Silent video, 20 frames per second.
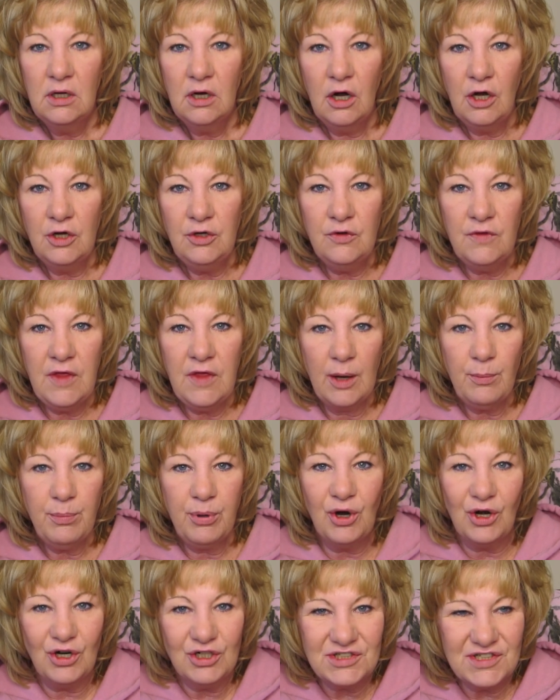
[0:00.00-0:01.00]
Are you that
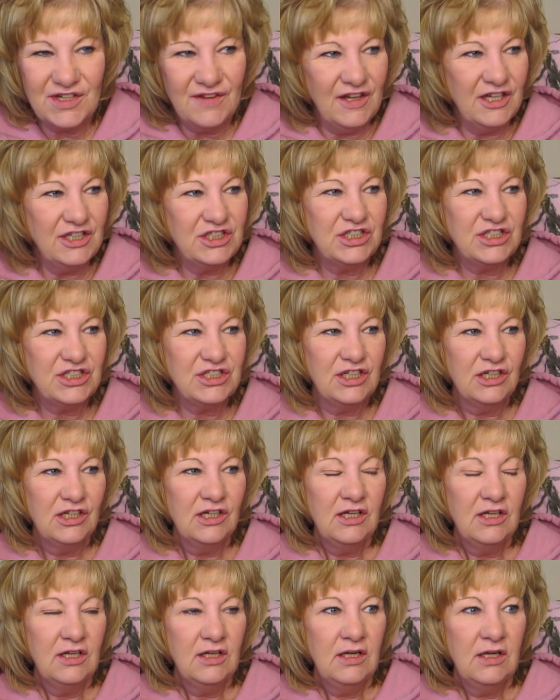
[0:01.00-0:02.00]
person that just,
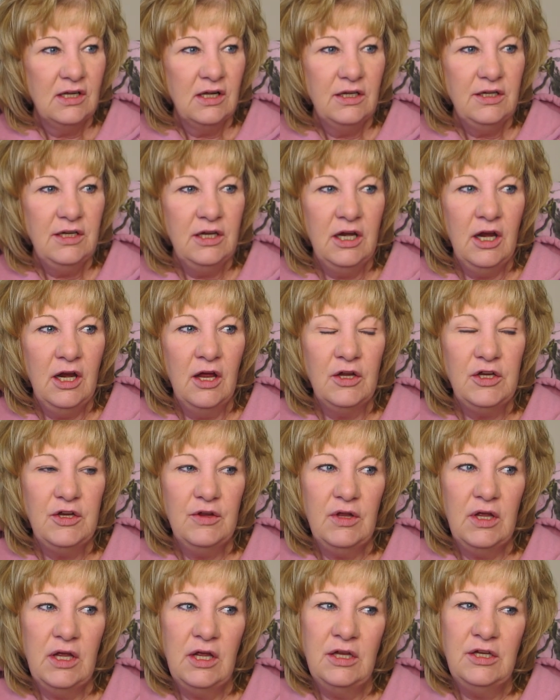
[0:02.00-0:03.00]
you know,
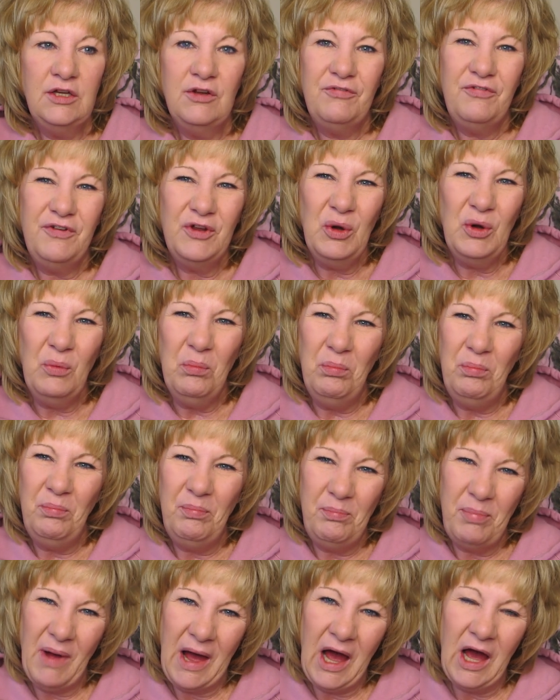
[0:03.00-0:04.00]
you feel
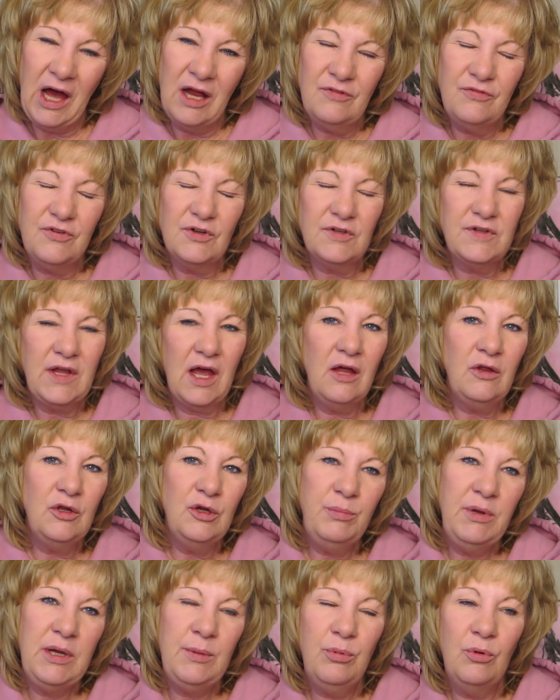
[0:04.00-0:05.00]
bad for
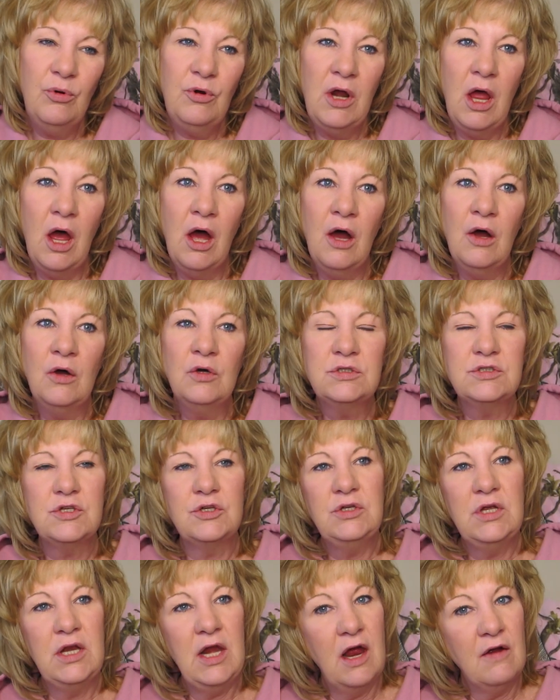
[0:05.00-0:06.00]
telling people no, so
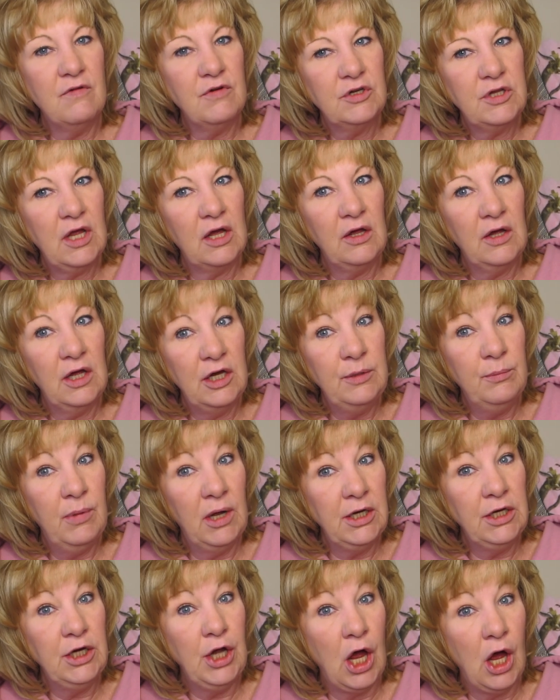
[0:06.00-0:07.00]
you never tell
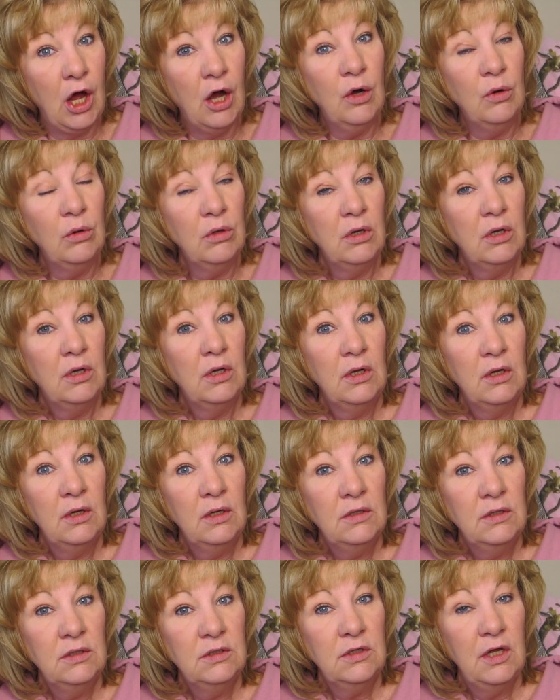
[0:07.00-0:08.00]
anybody no,
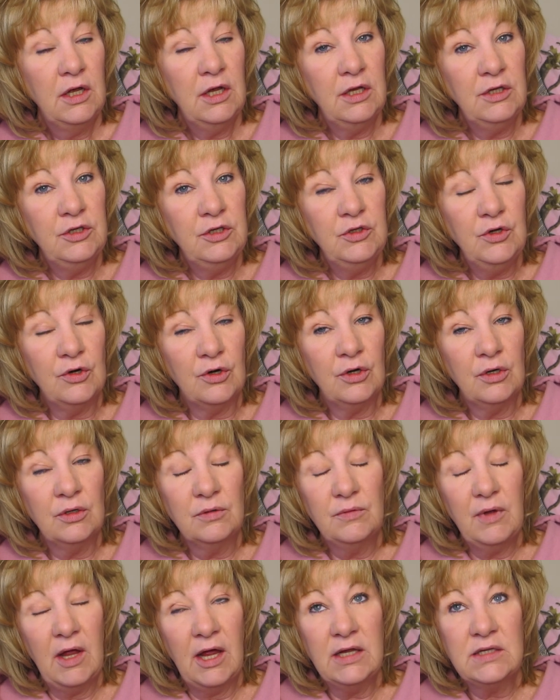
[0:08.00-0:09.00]
and
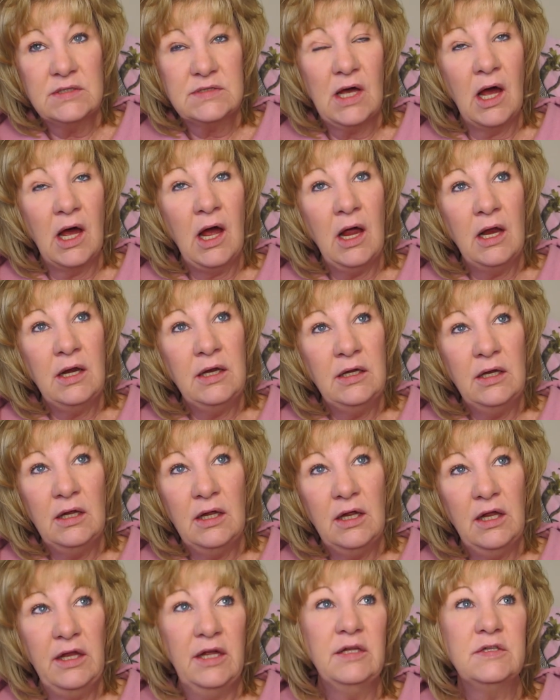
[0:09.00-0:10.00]
your anxiety
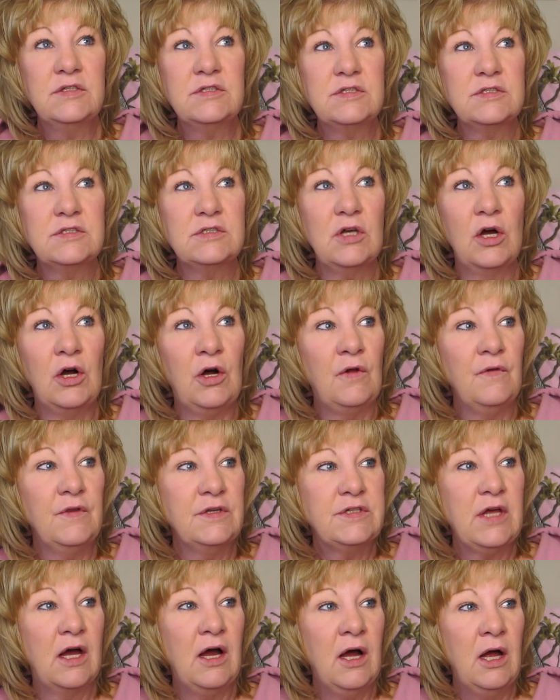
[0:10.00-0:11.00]
hits all the
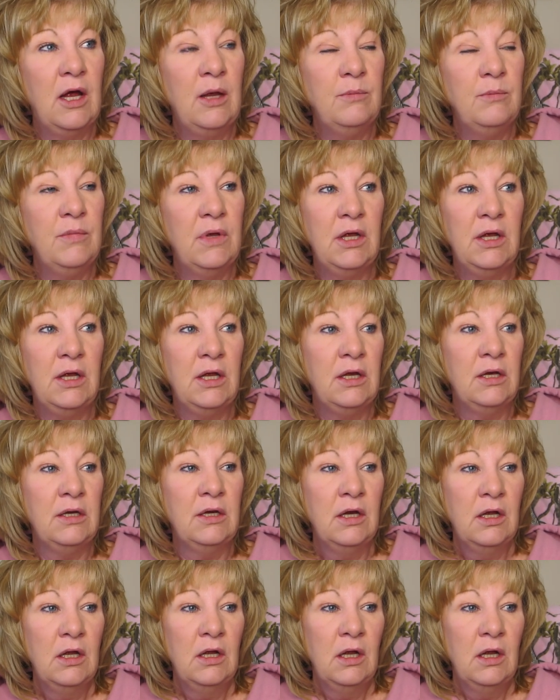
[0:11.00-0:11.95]
time, and